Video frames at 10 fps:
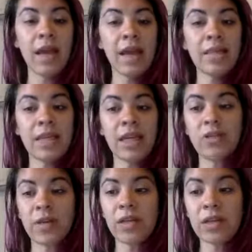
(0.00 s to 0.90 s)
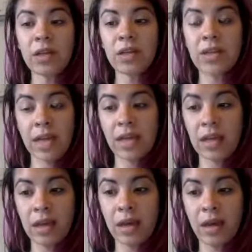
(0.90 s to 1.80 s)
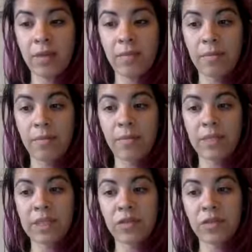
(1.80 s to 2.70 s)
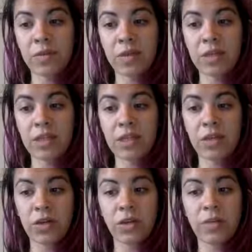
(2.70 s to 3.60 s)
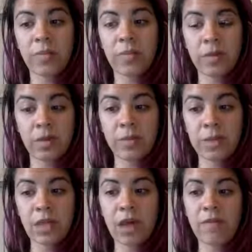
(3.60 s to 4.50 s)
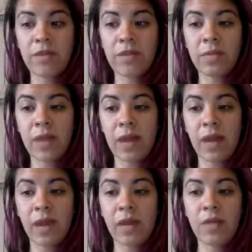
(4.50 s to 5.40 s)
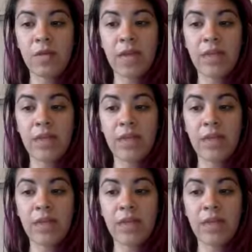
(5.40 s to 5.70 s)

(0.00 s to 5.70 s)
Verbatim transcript: Tangerine's our second um, citrus oil that's 30% off this weekend, and you can